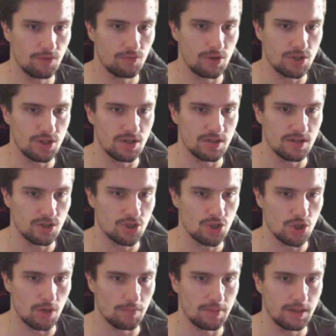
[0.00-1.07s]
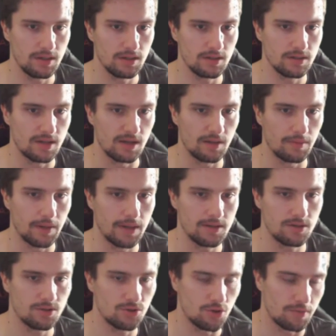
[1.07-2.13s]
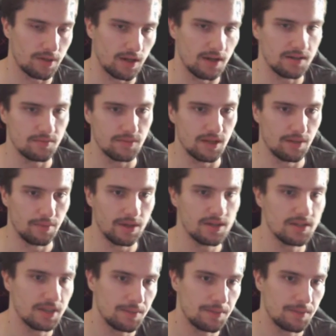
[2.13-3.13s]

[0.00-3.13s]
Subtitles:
which is a shopping database, shopping item database.